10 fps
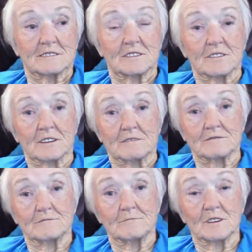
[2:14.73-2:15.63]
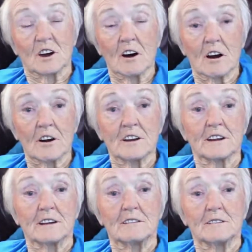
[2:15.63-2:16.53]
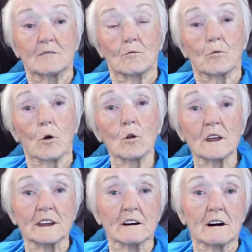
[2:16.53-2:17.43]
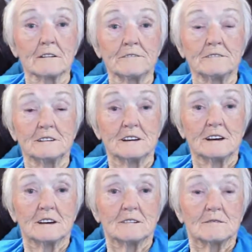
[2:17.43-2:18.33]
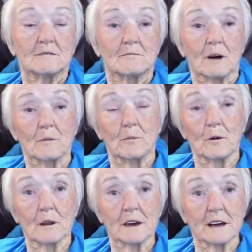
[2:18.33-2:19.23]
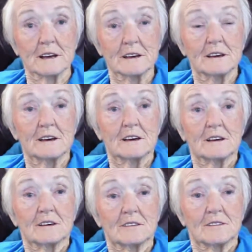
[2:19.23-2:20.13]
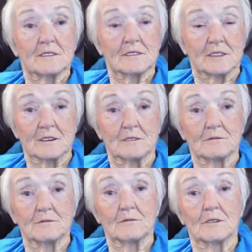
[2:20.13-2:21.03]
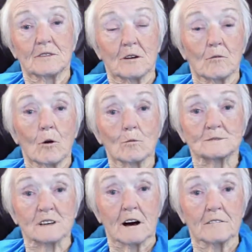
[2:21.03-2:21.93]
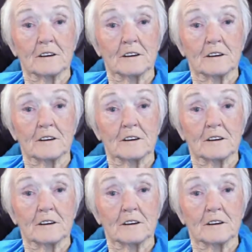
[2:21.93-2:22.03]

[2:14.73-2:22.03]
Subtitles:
the yard and roll it off by pulling the ropes off.